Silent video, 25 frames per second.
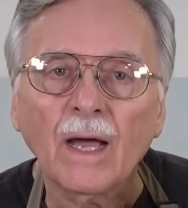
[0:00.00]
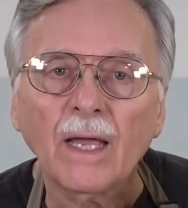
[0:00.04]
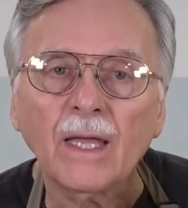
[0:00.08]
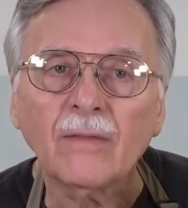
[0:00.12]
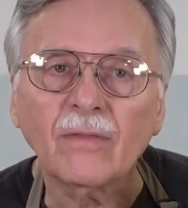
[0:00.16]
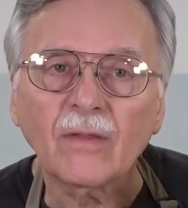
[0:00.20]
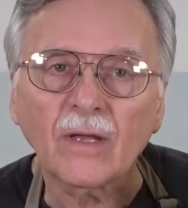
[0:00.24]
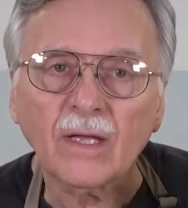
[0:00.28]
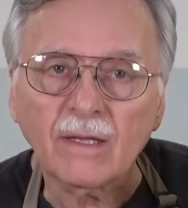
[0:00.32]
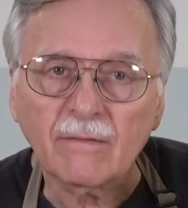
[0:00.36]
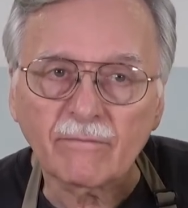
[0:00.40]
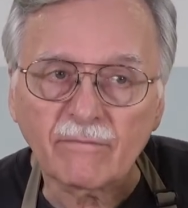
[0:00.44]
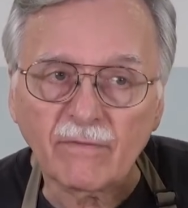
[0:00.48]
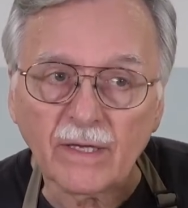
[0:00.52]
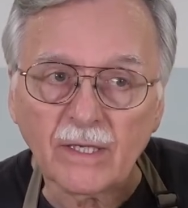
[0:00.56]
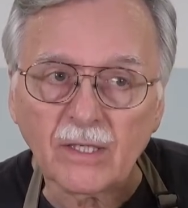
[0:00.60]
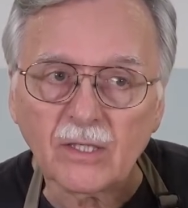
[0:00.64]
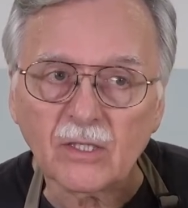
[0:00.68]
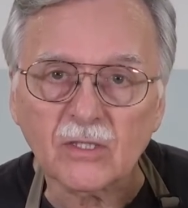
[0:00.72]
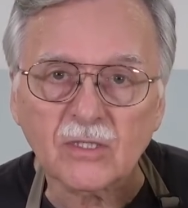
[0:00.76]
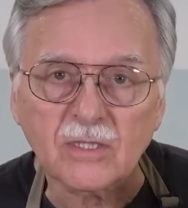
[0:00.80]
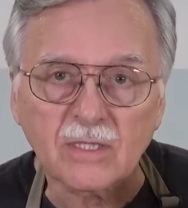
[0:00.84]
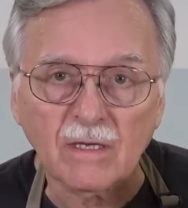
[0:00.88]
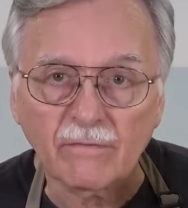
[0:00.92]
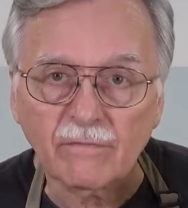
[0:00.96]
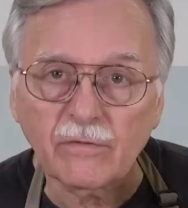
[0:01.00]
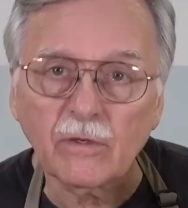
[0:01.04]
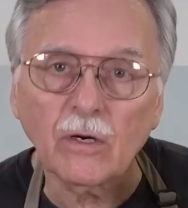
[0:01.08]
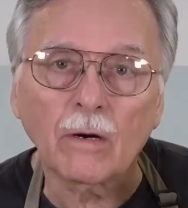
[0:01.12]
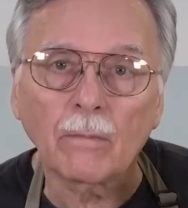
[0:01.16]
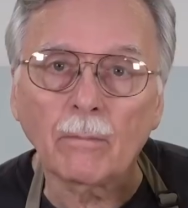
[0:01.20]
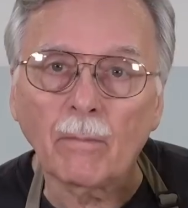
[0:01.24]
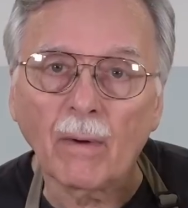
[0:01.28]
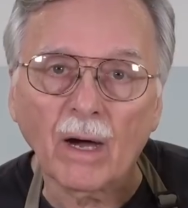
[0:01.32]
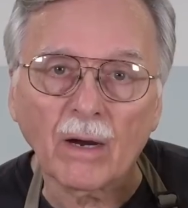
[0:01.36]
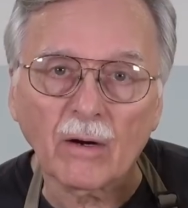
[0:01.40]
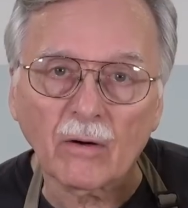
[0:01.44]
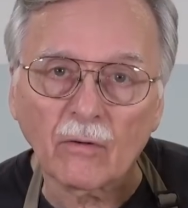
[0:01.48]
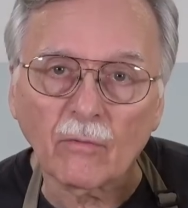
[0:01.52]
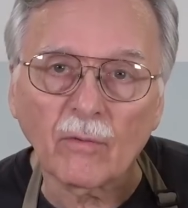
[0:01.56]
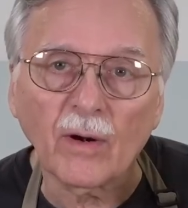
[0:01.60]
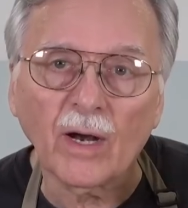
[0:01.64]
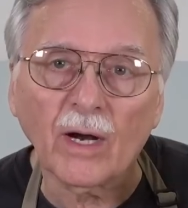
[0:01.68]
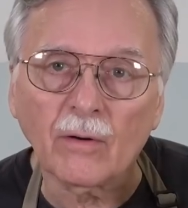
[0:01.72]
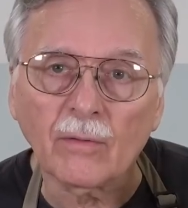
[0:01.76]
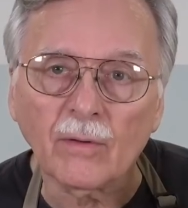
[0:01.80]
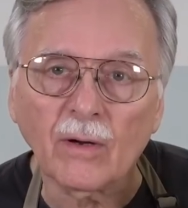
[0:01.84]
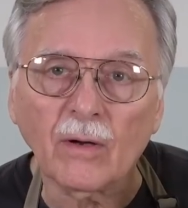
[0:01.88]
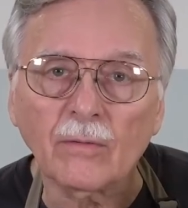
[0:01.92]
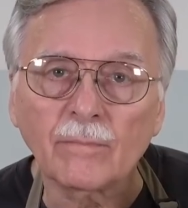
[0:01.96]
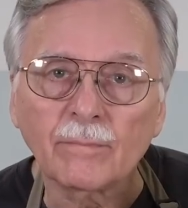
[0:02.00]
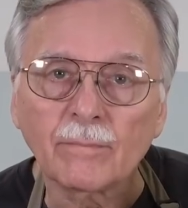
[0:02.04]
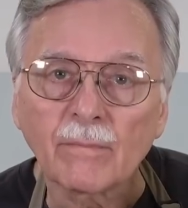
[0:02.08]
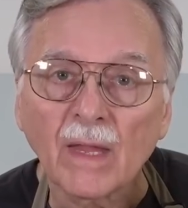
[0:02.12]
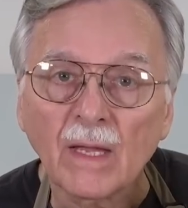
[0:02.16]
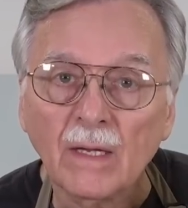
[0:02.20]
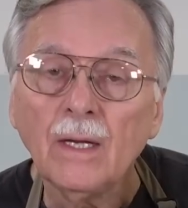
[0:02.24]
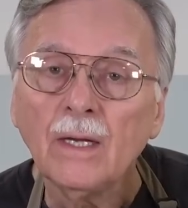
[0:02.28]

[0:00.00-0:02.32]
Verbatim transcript: in the convenience of your model railroad.